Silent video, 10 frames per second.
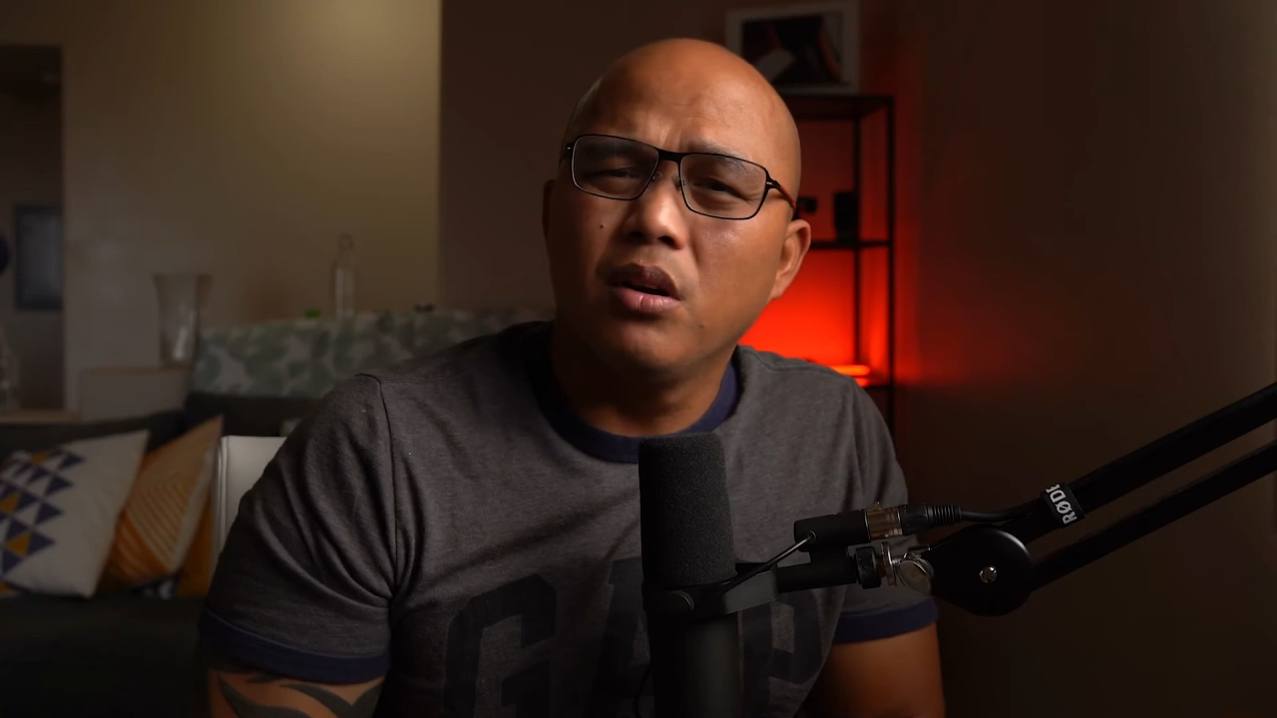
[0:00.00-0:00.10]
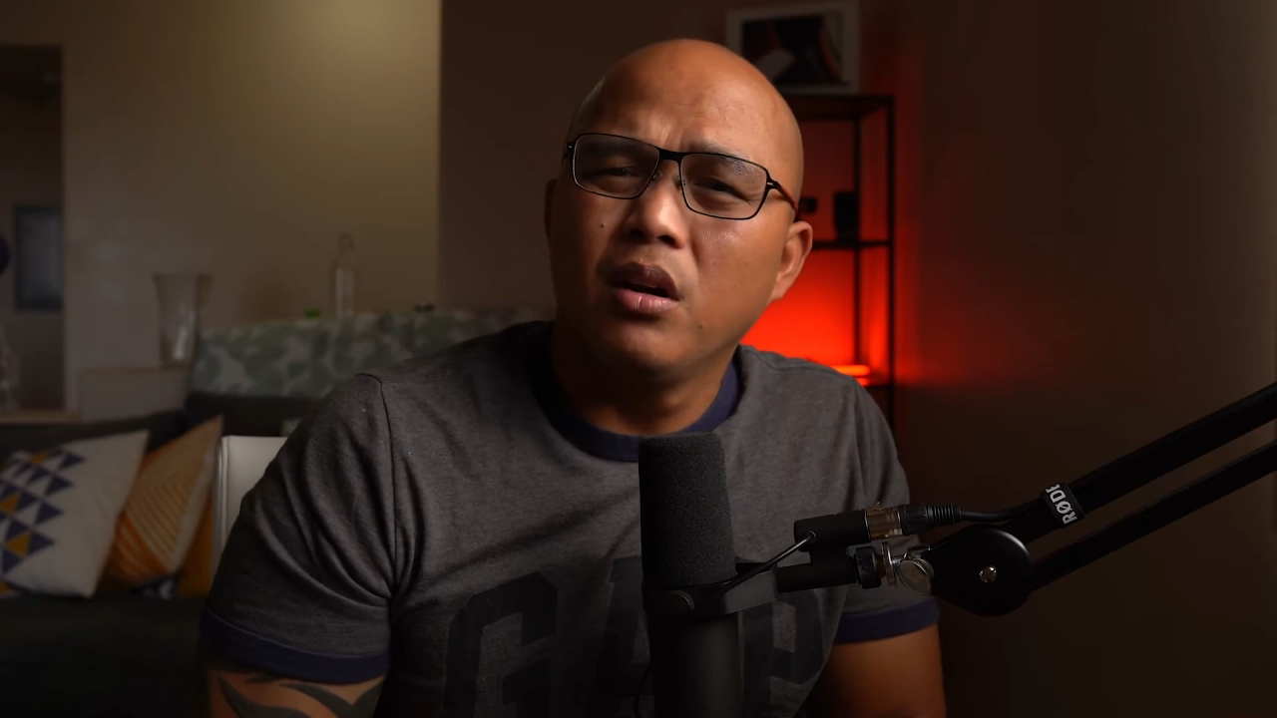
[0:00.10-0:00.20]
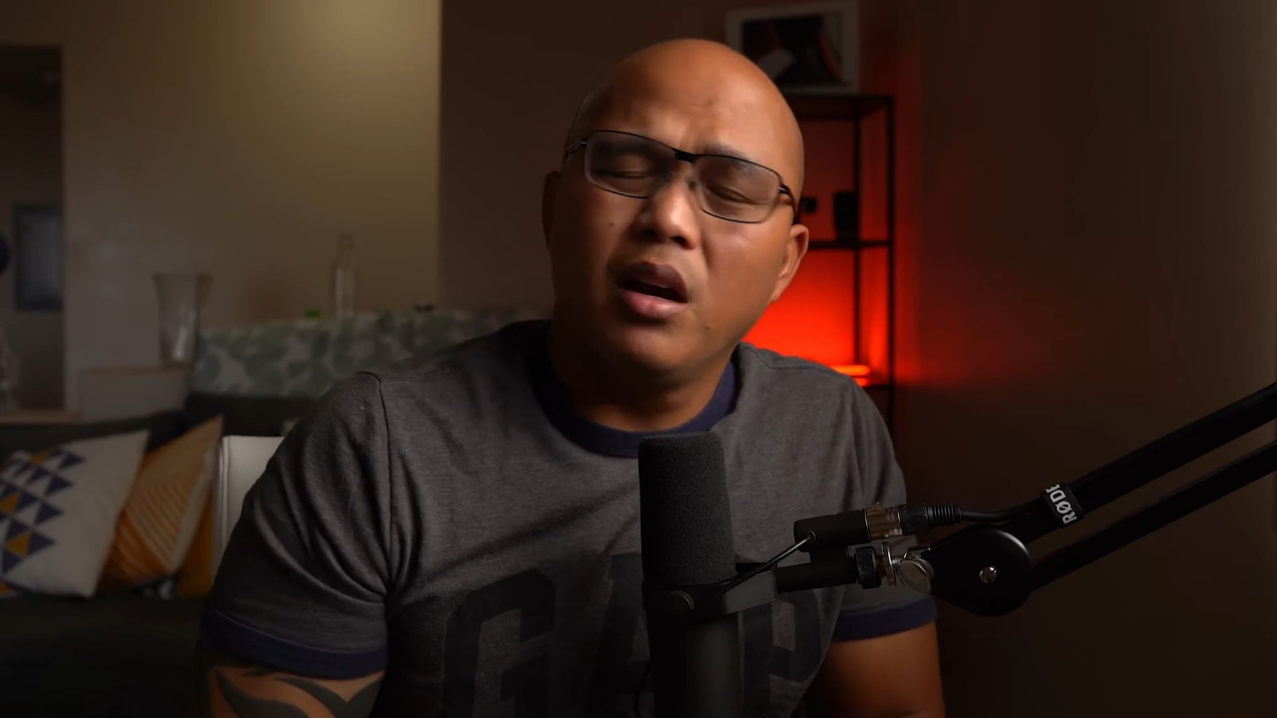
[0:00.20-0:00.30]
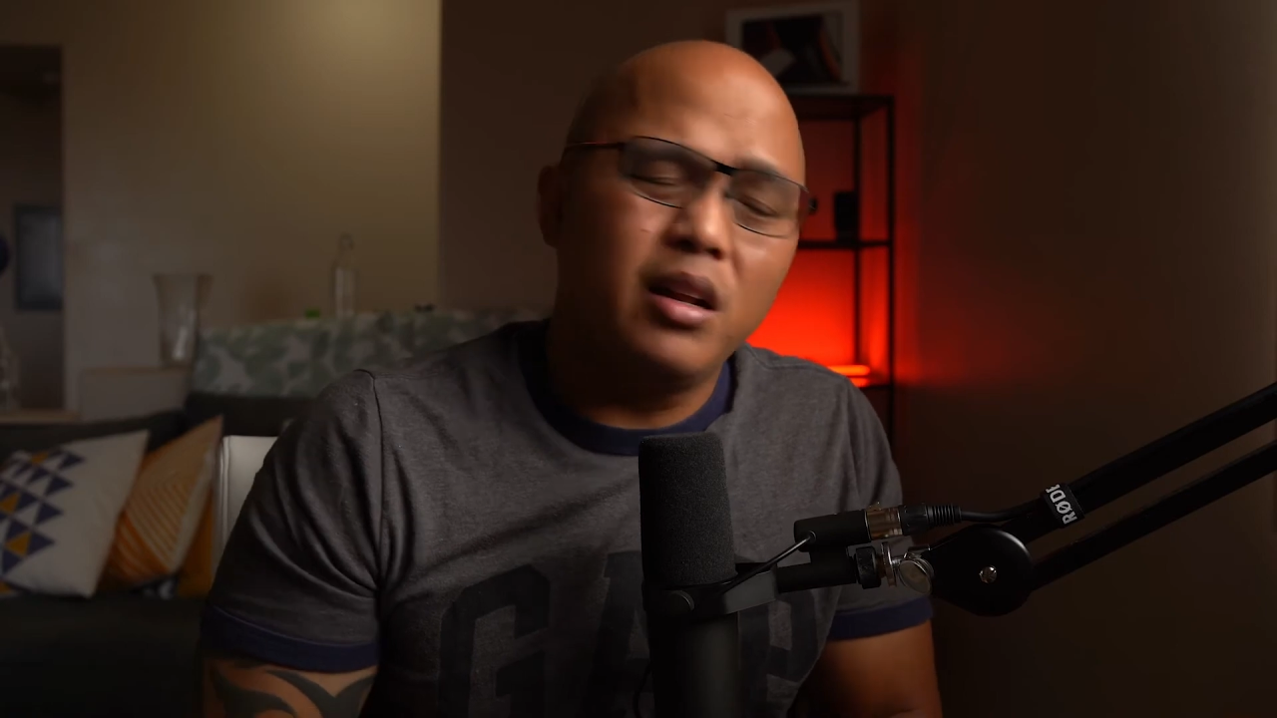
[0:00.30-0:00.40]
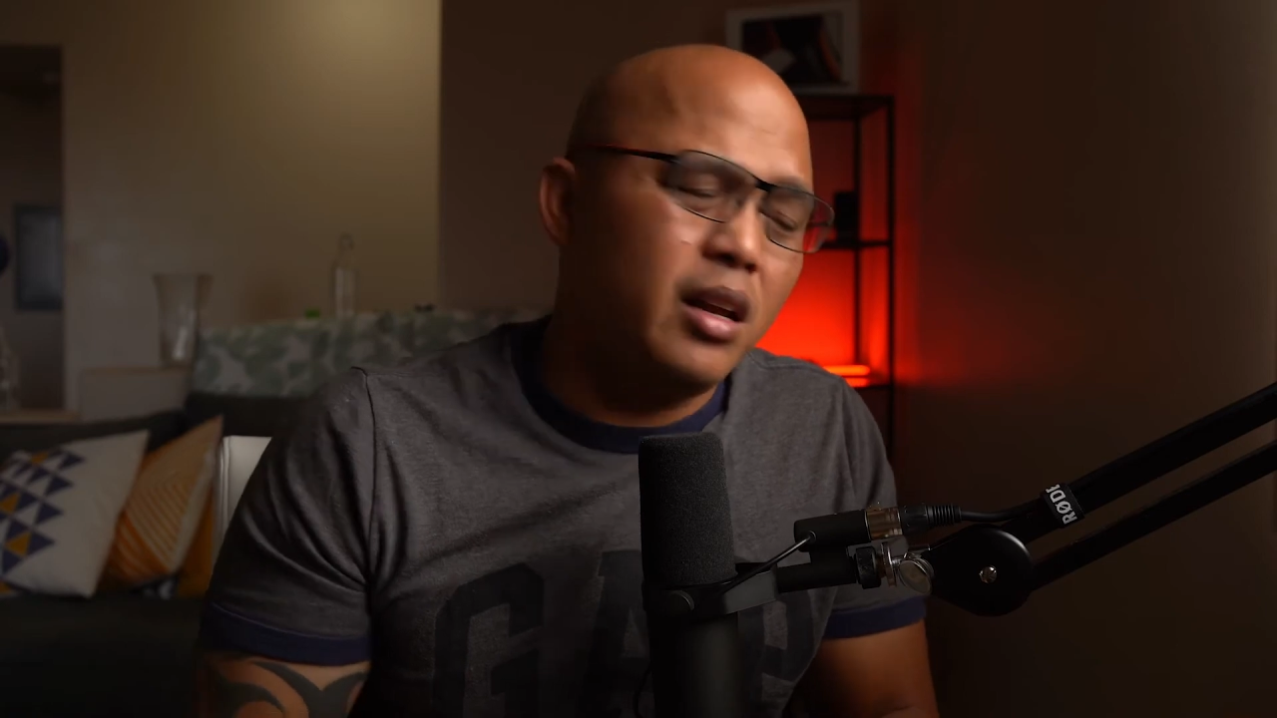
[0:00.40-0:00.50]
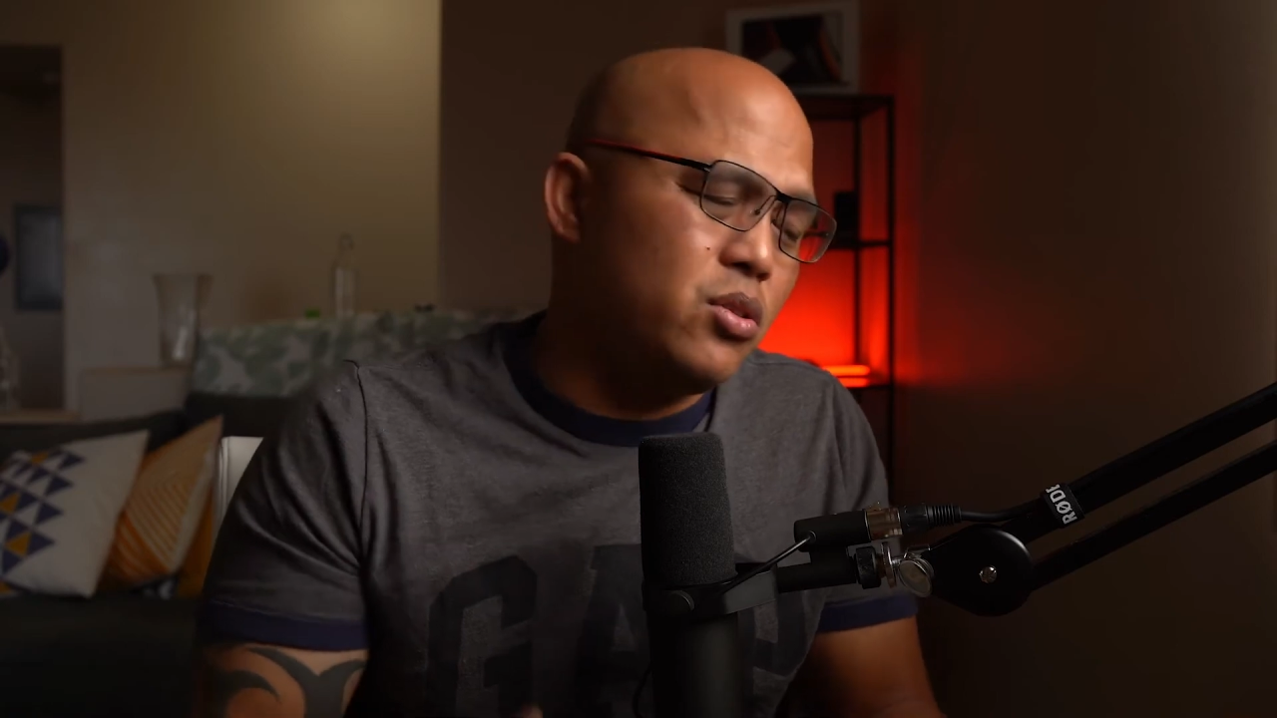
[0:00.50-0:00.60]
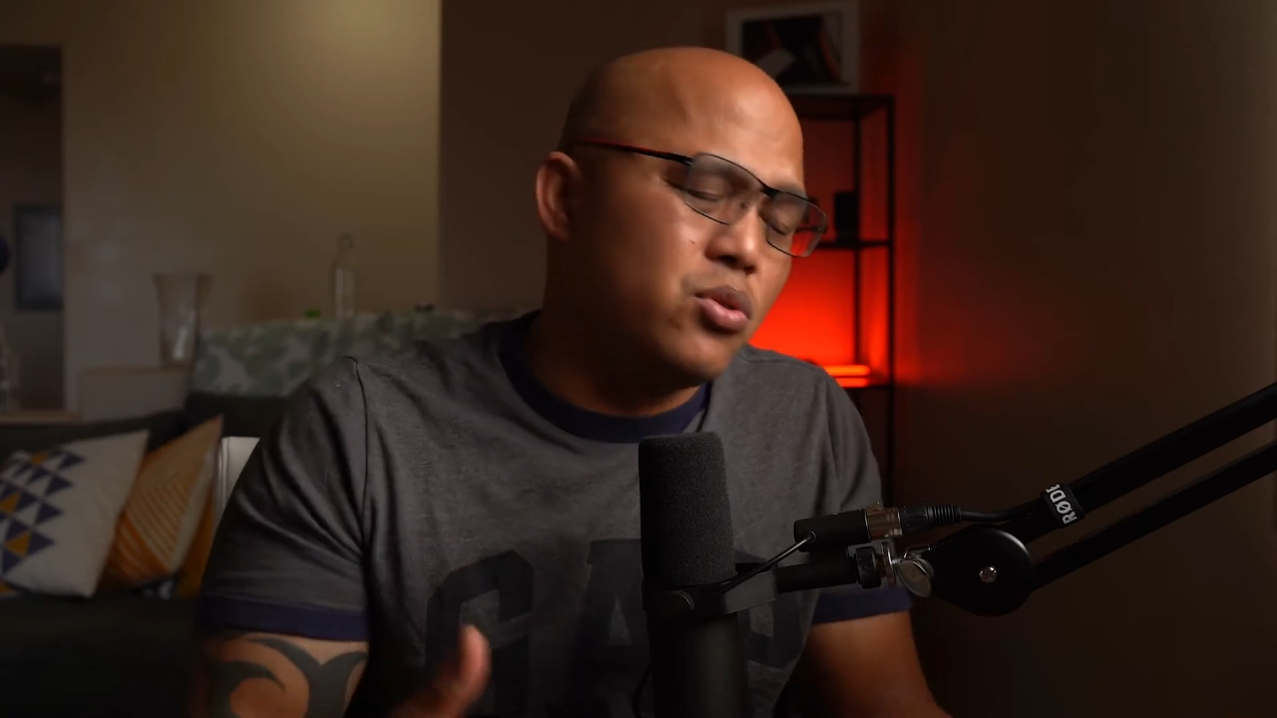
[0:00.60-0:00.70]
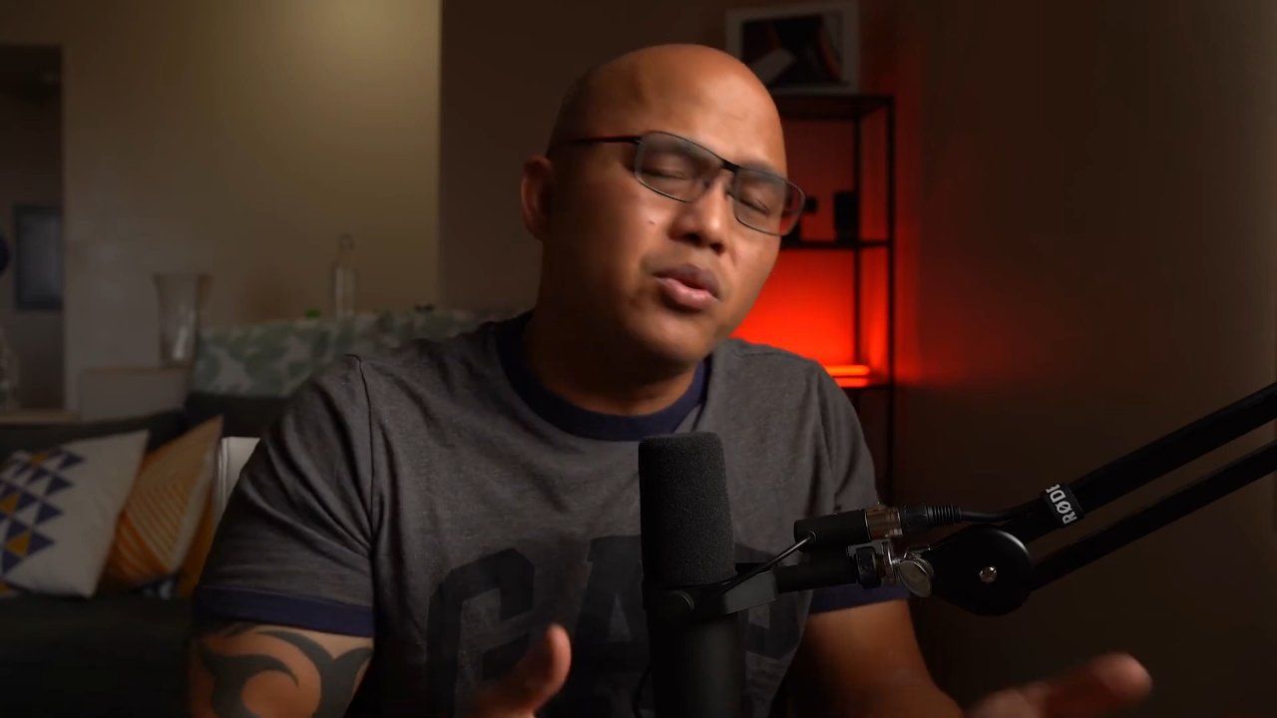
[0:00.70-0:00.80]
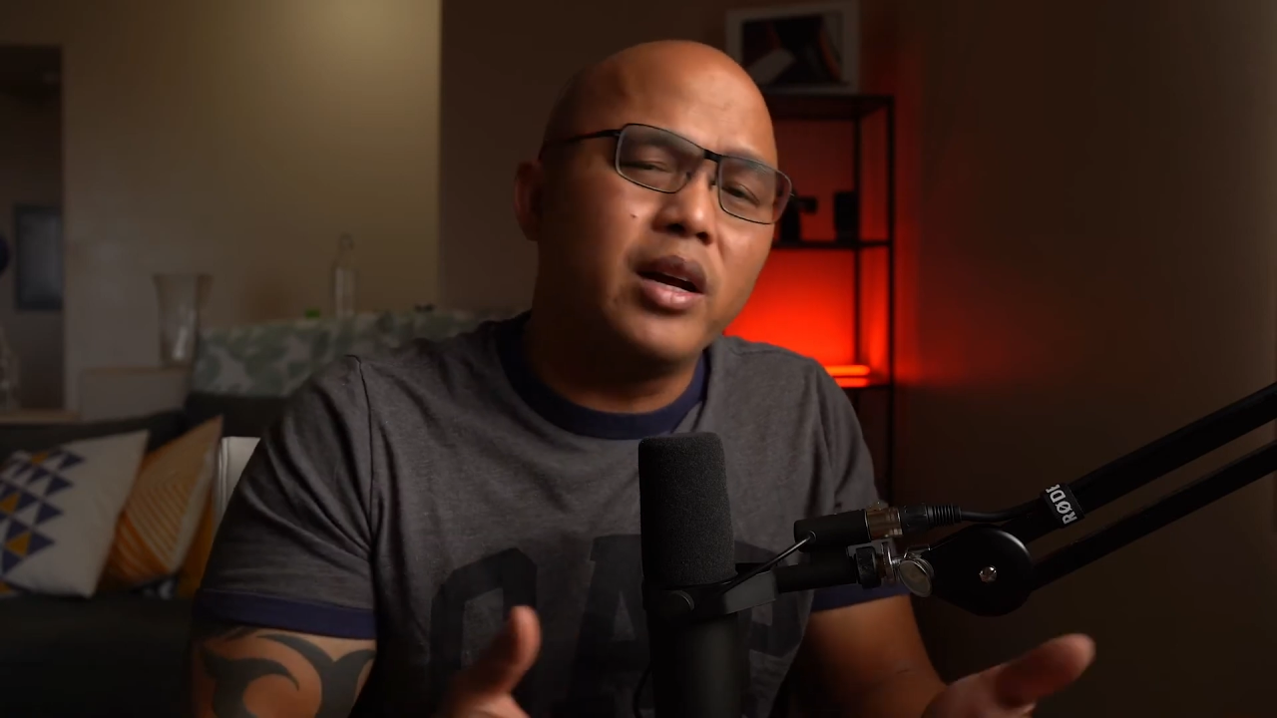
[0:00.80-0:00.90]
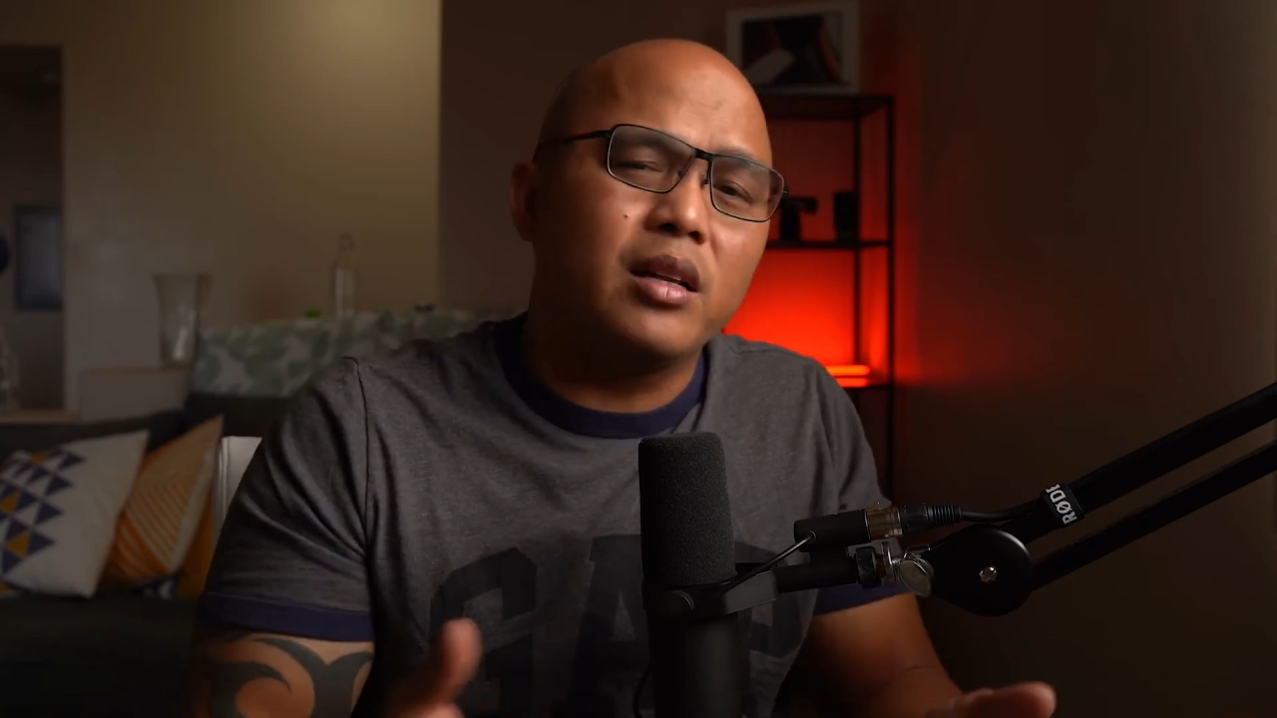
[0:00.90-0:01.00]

and then you get